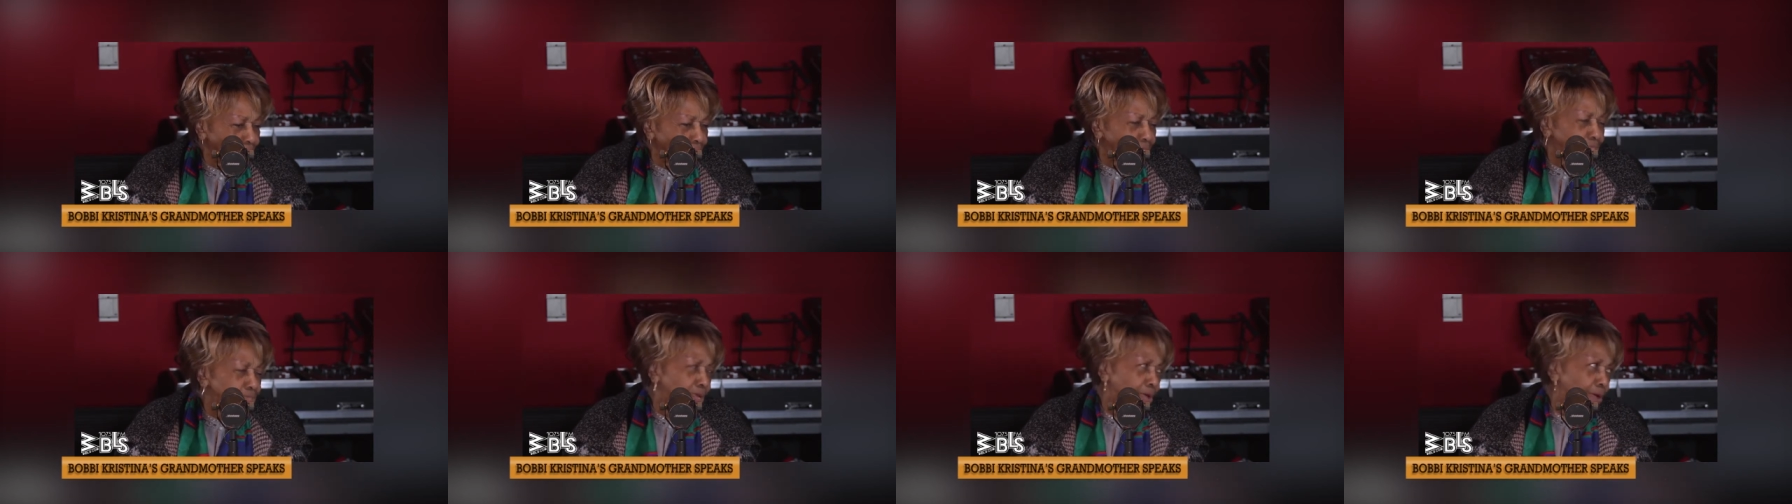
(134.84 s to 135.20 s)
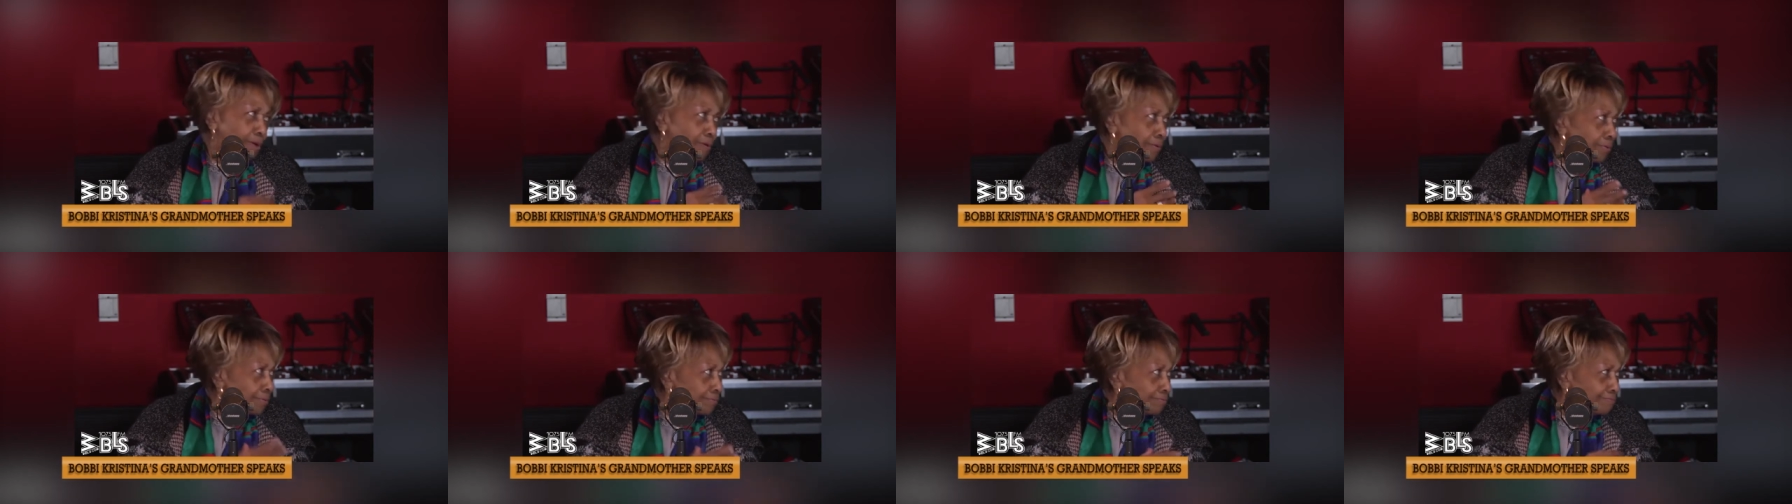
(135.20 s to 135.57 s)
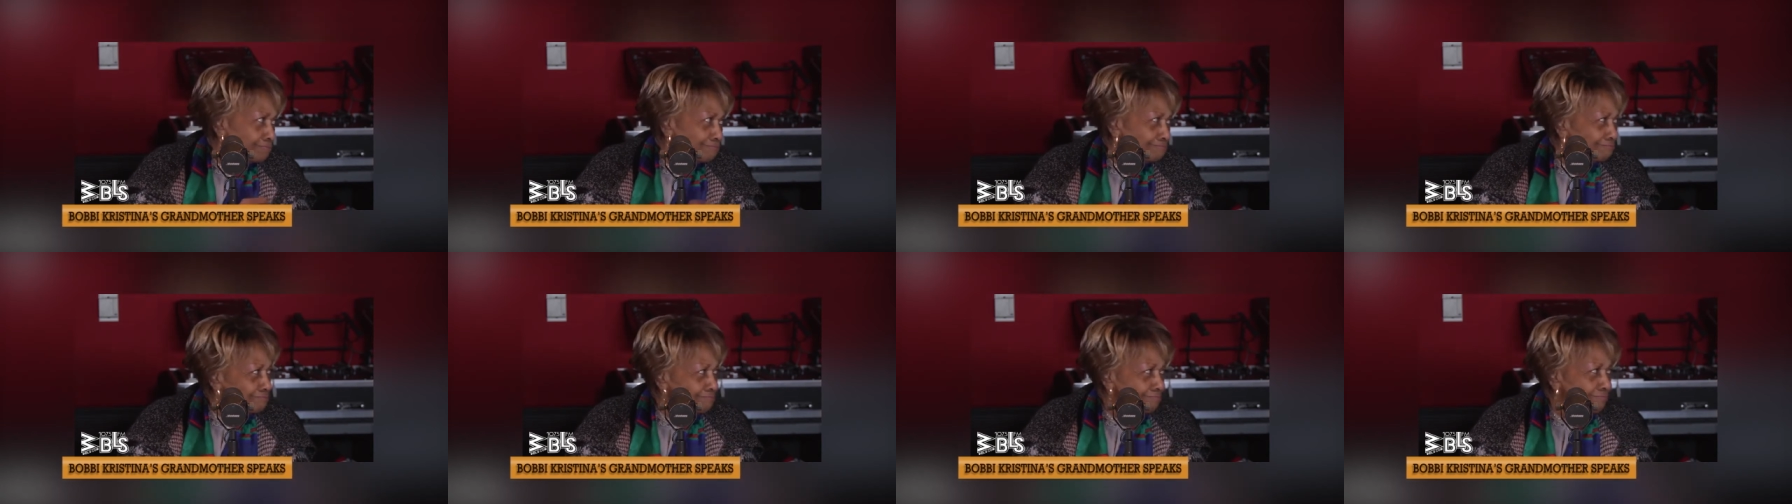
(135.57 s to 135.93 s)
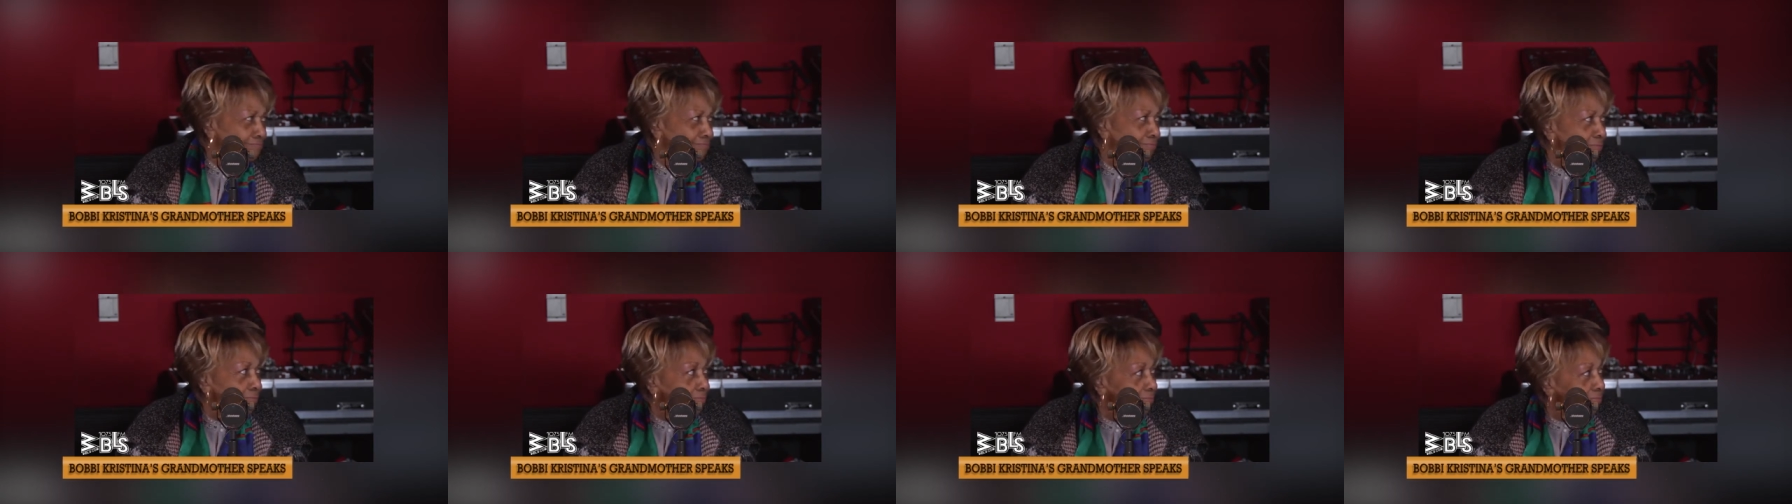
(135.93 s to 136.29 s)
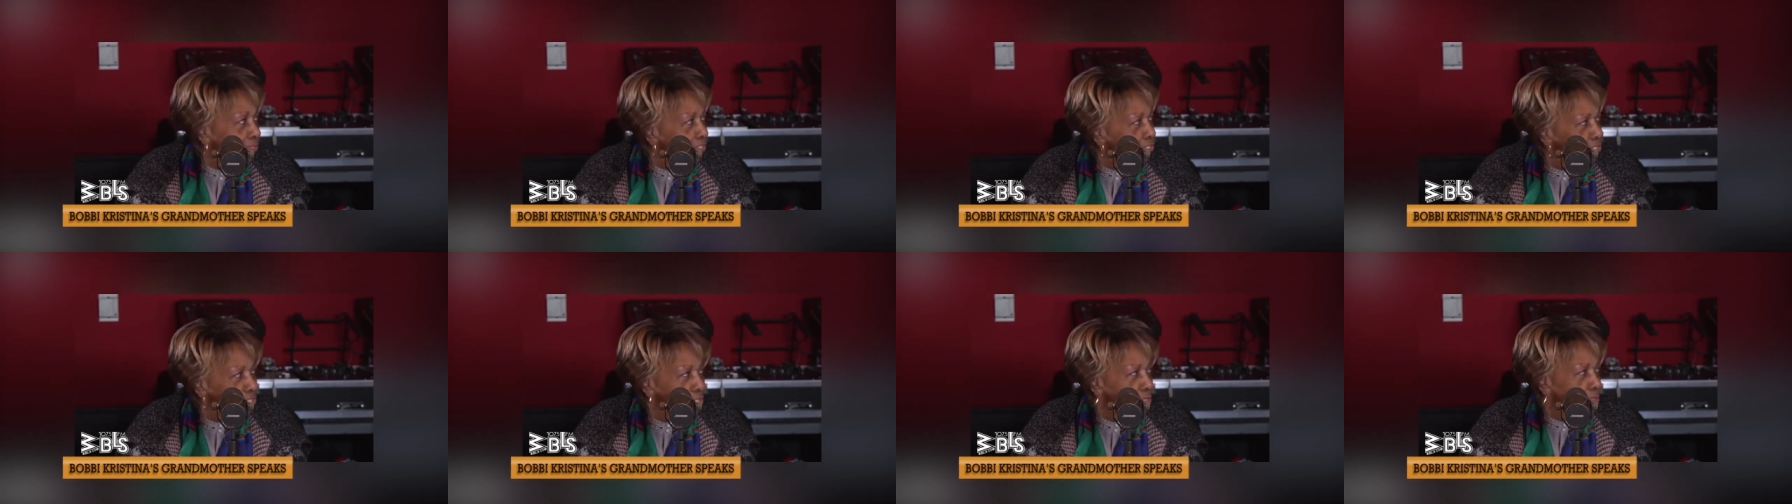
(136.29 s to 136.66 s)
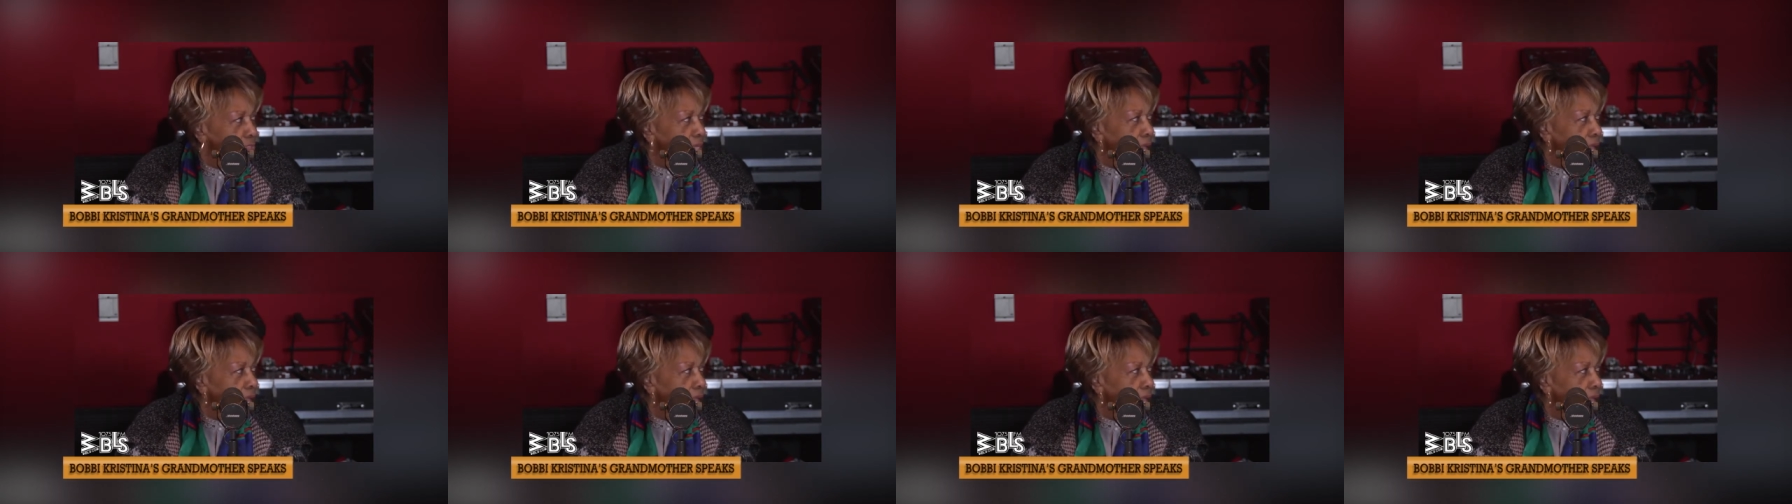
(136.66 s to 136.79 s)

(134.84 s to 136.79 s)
you know, still